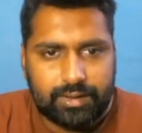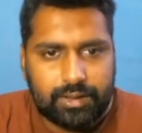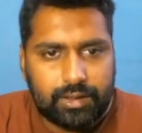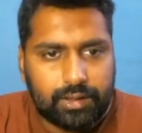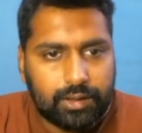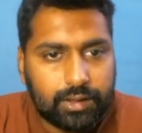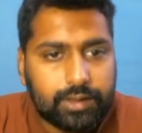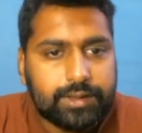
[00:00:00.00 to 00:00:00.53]

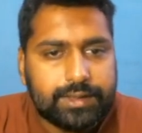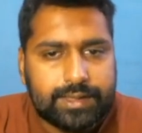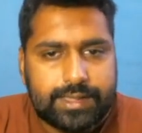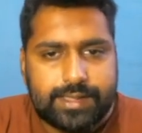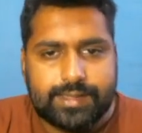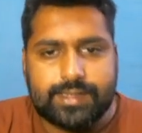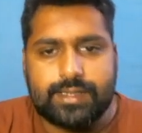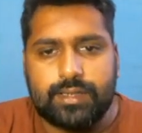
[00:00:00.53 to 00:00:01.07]
learn
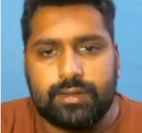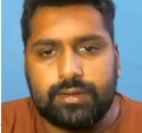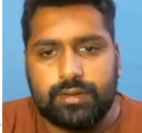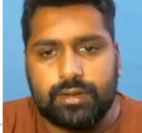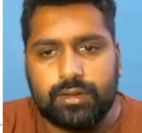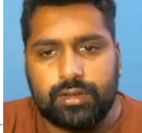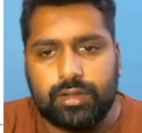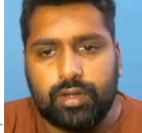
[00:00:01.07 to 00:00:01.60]
these,
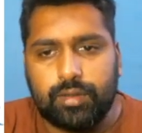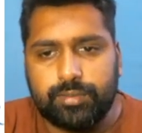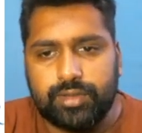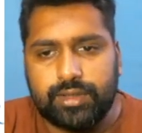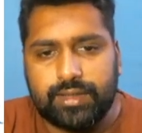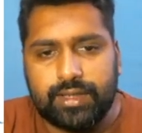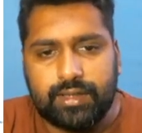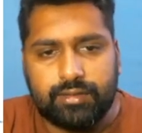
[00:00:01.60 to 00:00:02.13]
the top
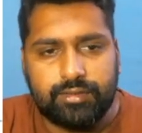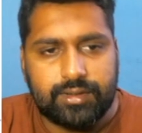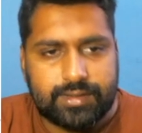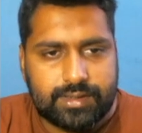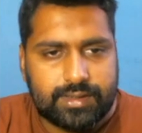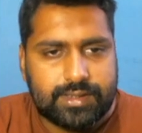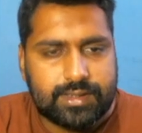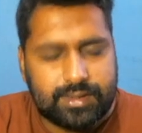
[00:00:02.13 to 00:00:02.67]
3 that I have
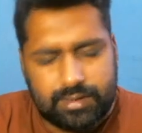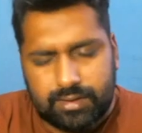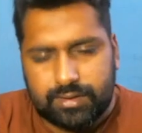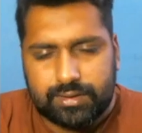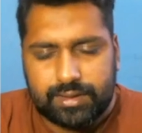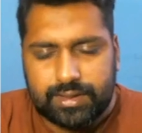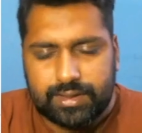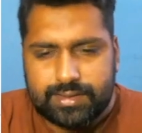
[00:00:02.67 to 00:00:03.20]
discussed.
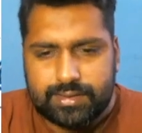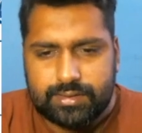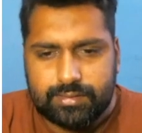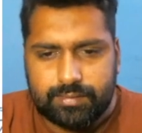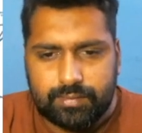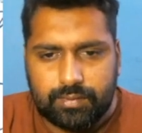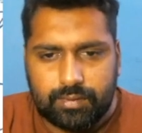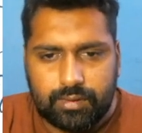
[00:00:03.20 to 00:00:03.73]
Learn these,
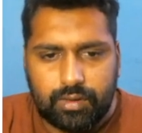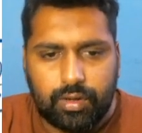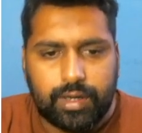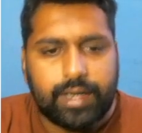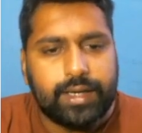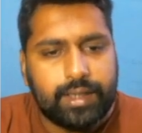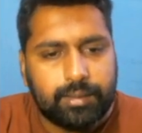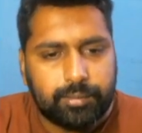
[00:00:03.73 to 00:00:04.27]
or
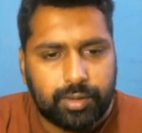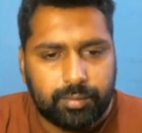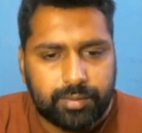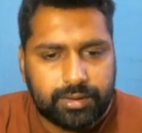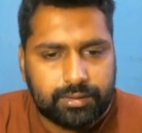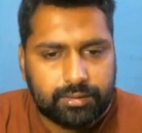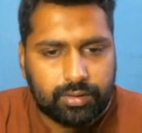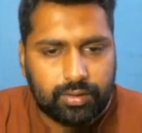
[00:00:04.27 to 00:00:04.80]
any
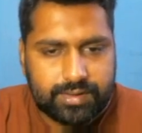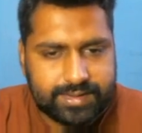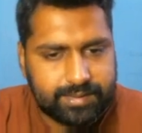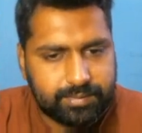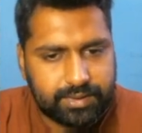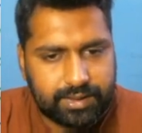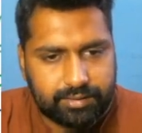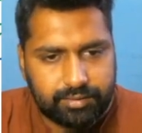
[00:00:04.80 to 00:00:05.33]
upcoming
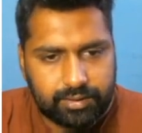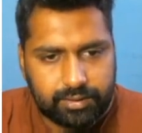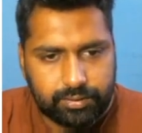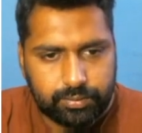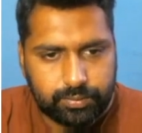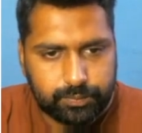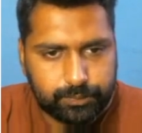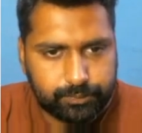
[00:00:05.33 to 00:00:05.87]
concept that will
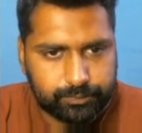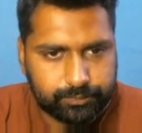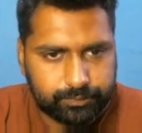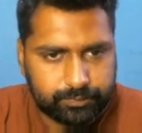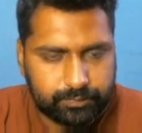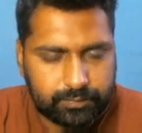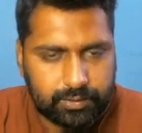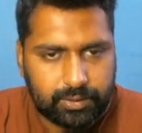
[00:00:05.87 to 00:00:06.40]
do.
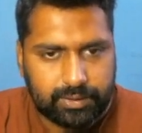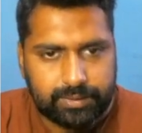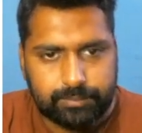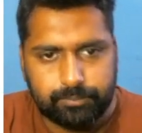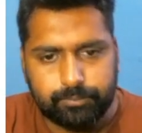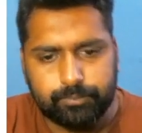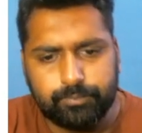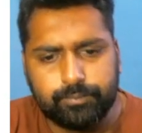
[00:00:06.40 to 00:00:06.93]
Okay,
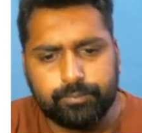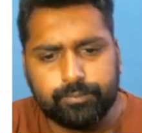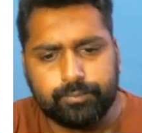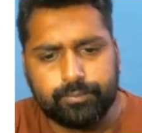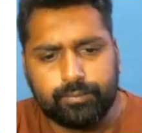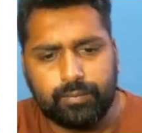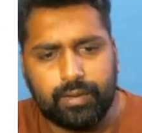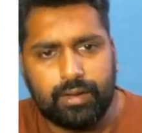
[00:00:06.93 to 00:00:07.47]

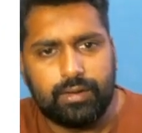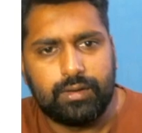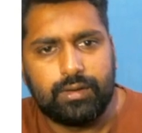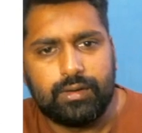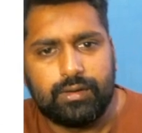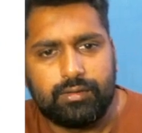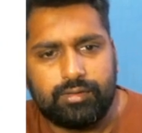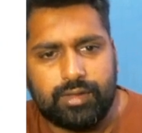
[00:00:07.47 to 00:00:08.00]

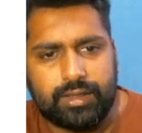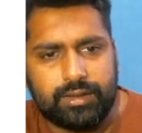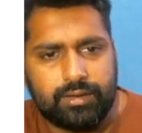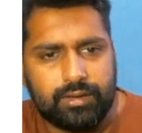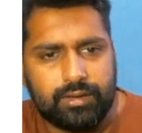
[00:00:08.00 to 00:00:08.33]
fine.